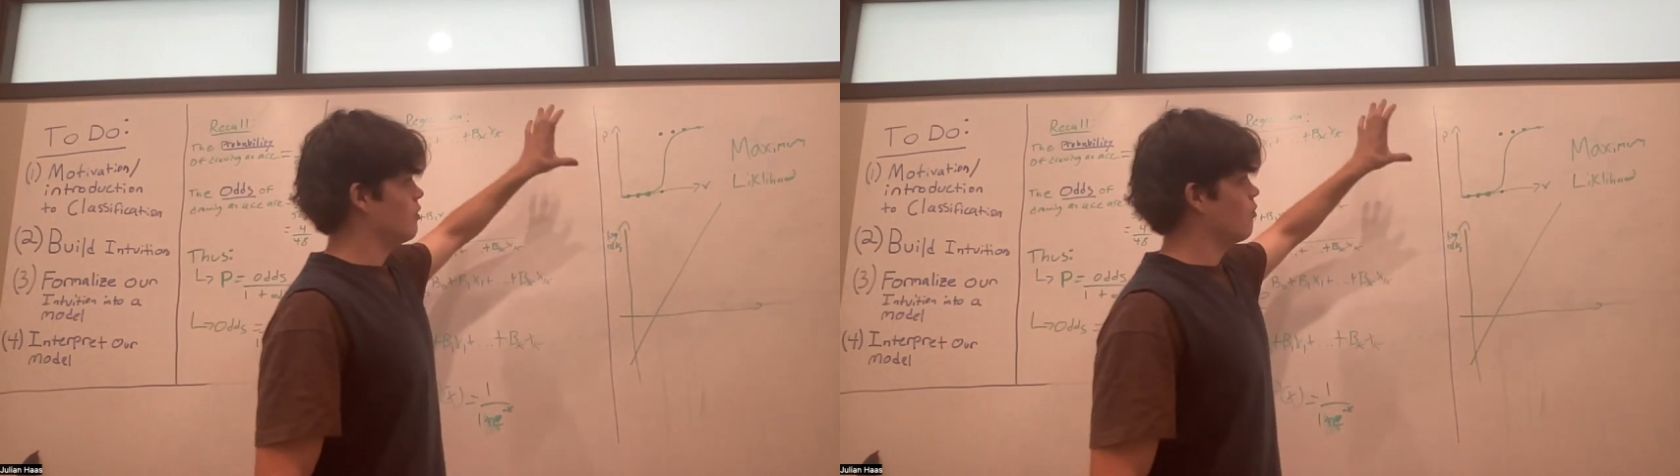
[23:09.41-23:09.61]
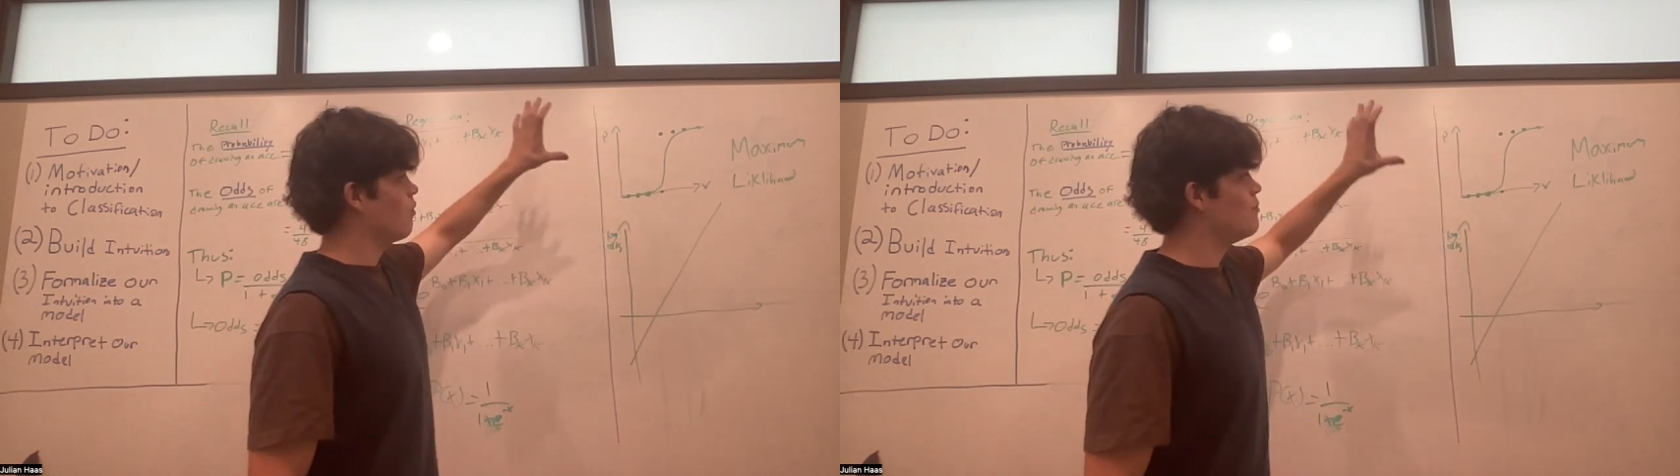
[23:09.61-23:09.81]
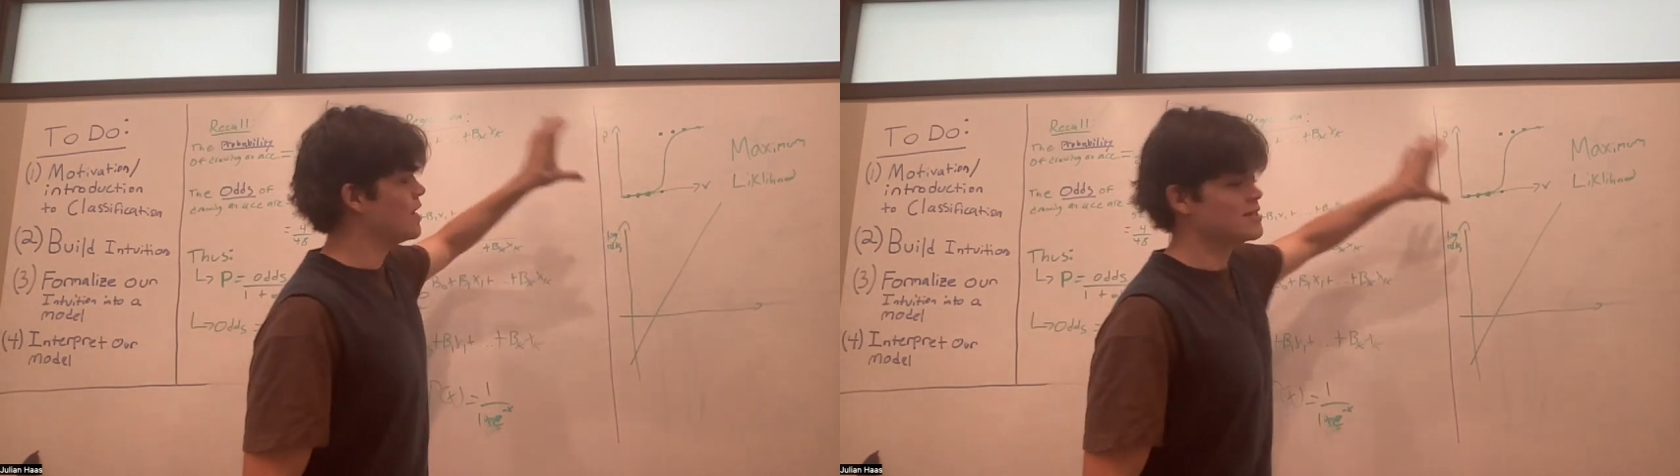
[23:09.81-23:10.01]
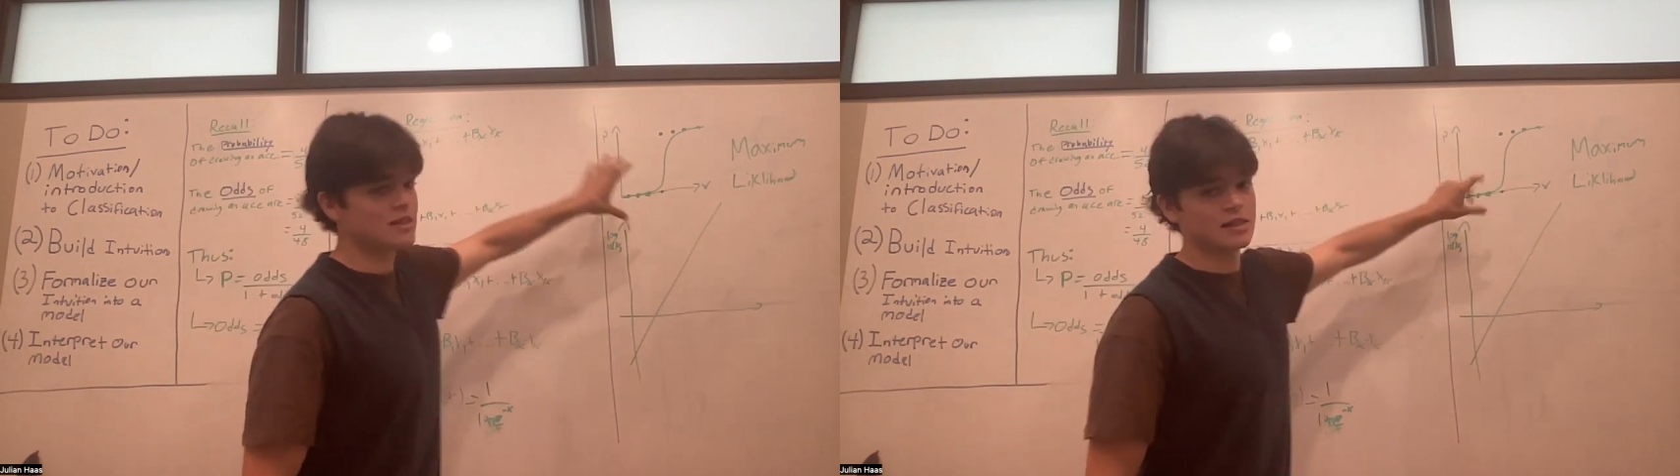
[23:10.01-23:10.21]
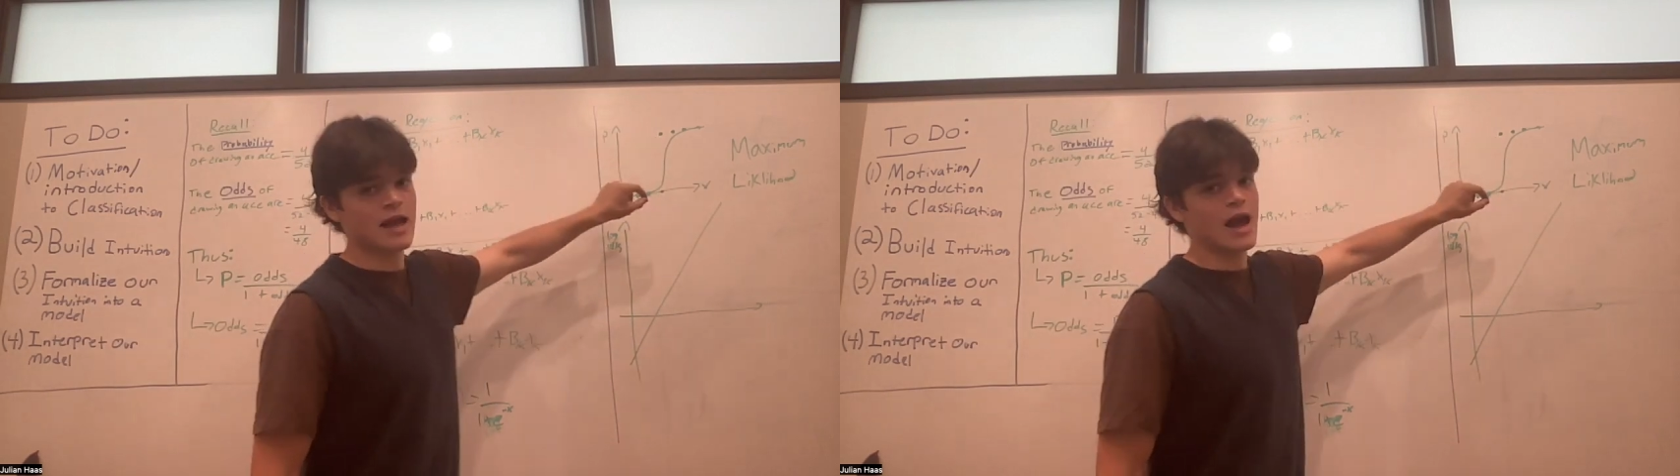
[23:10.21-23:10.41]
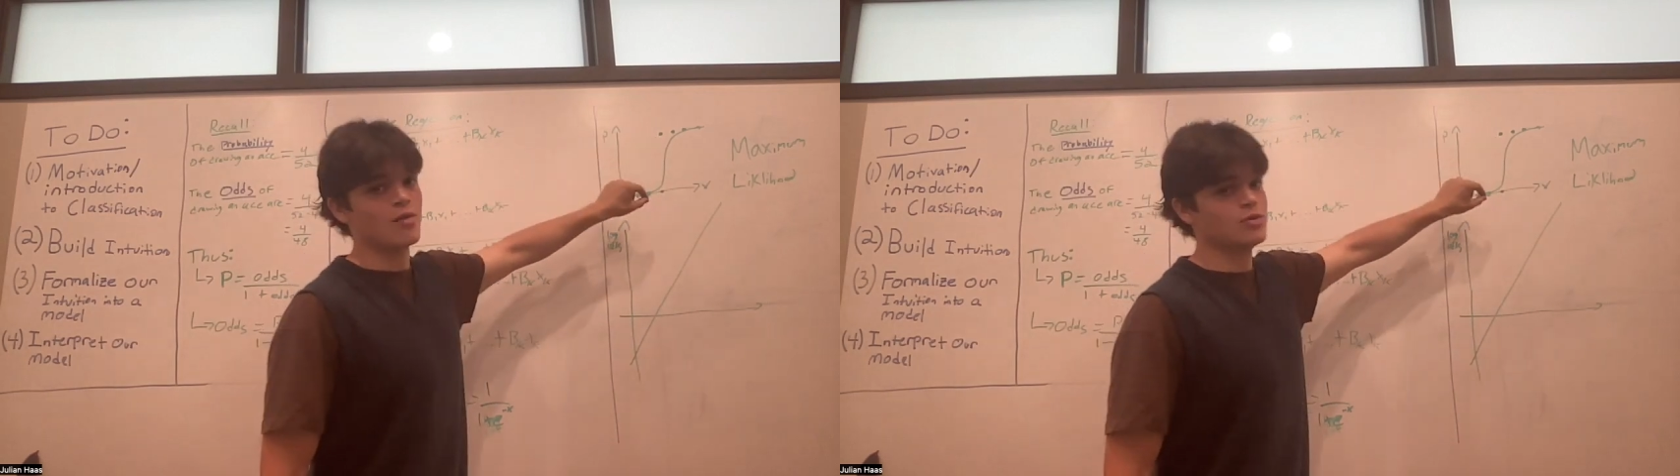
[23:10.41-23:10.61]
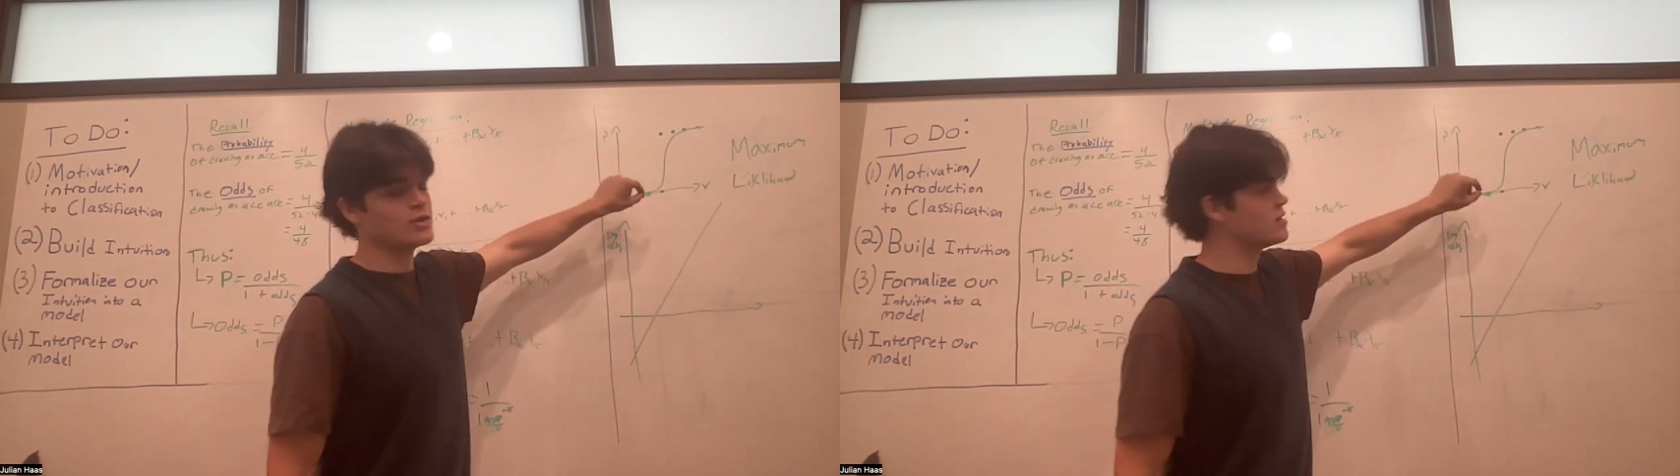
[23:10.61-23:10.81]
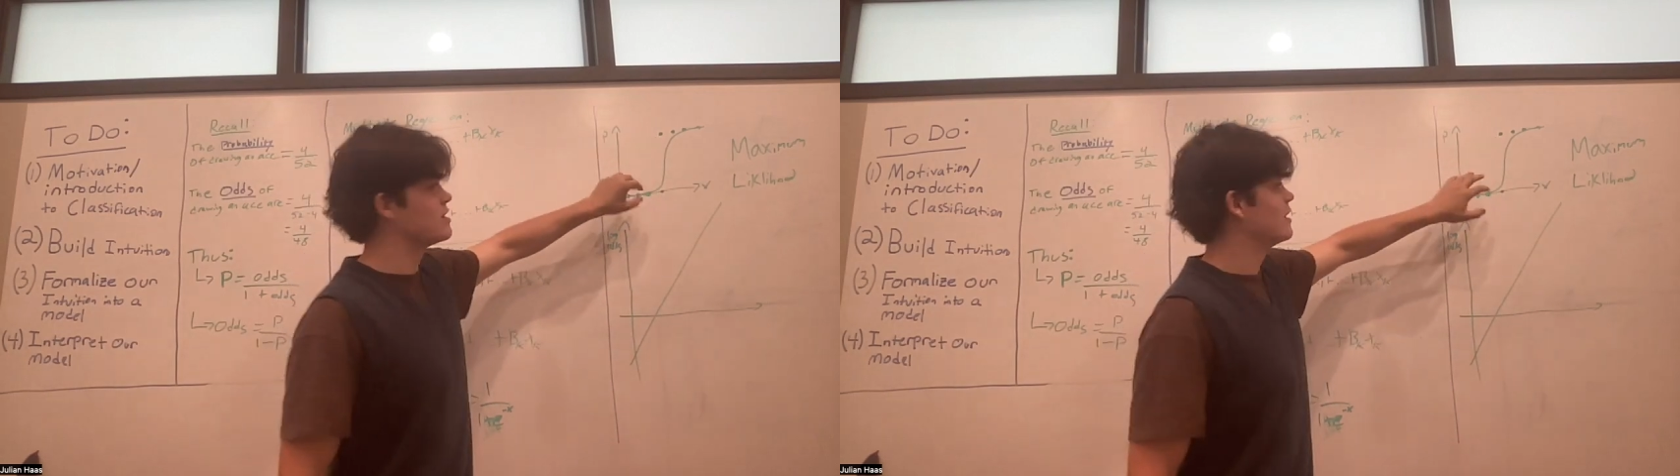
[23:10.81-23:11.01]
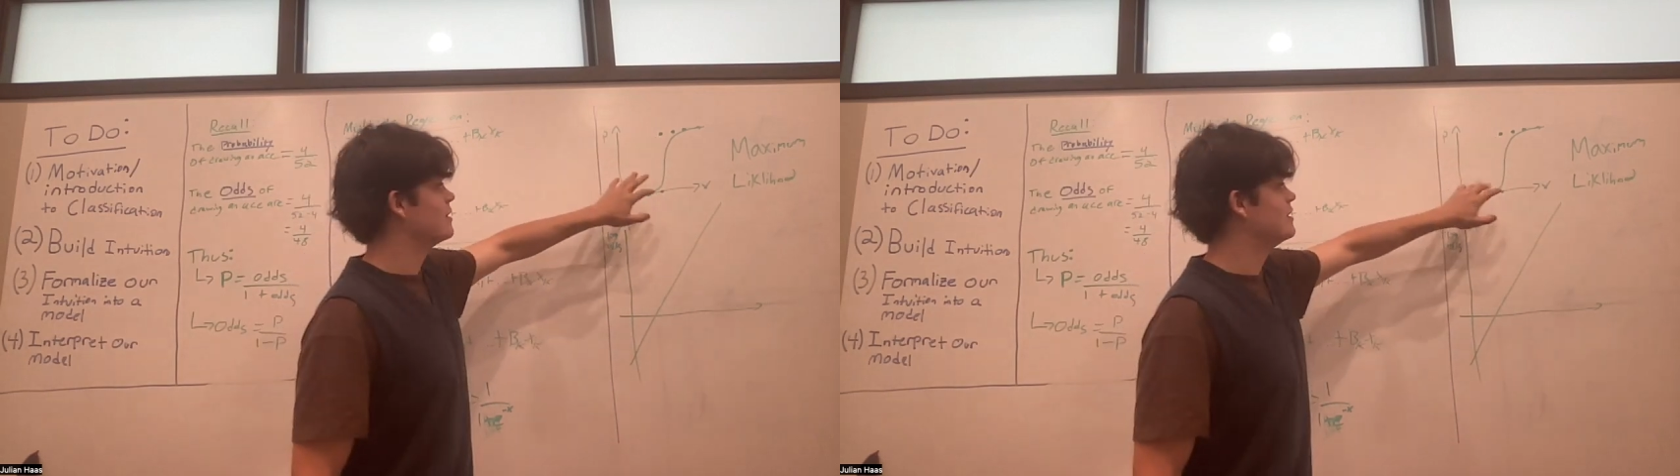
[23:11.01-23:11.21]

What basically happens is that